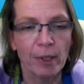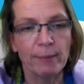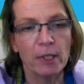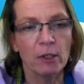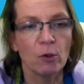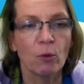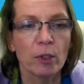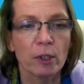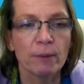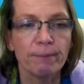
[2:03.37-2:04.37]
So maybe
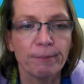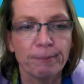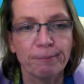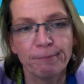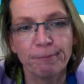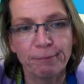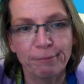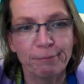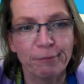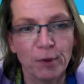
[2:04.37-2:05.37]
you want
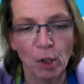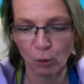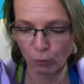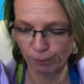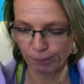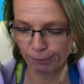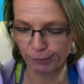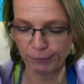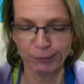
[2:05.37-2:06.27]
to know